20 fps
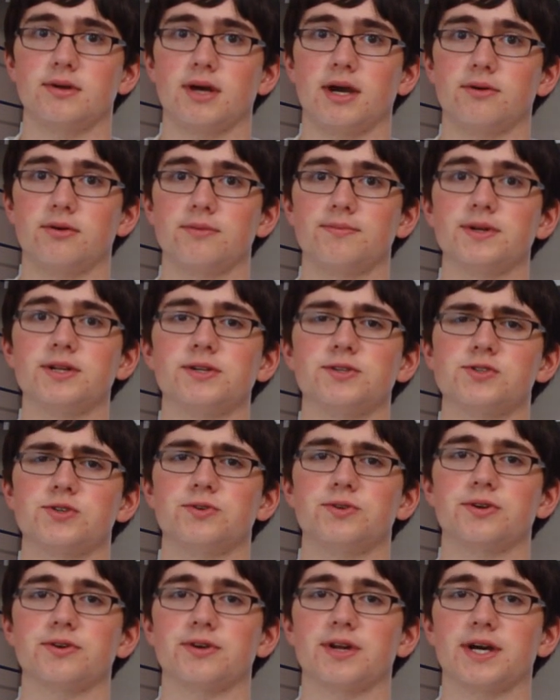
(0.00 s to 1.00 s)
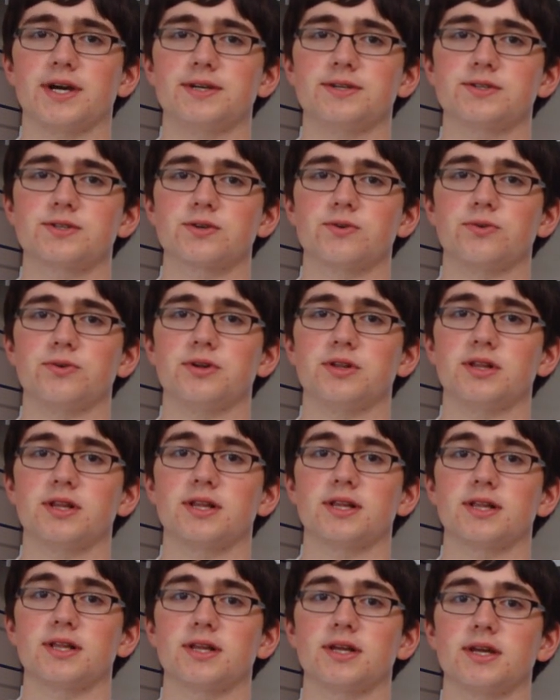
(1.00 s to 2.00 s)
I would have been a junior in high school,
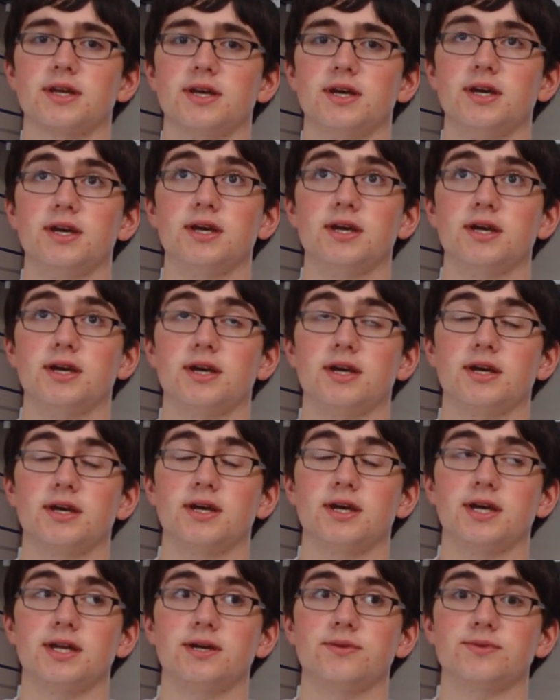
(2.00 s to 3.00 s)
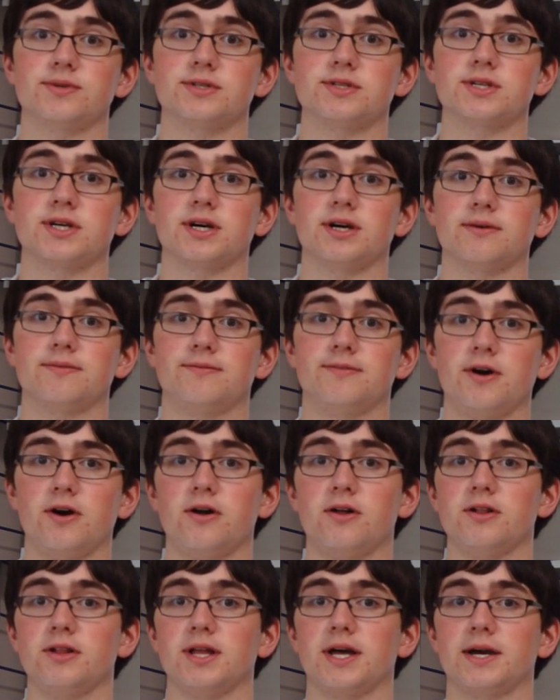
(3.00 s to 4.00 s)
and it was uh,
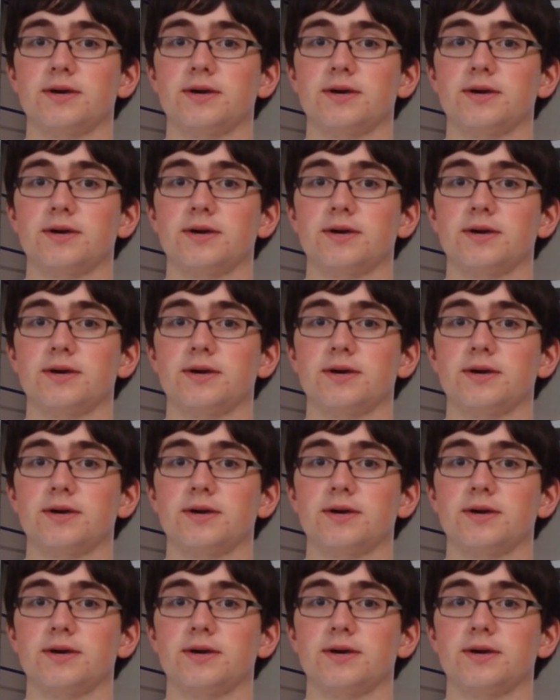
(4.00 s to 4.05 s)
fall.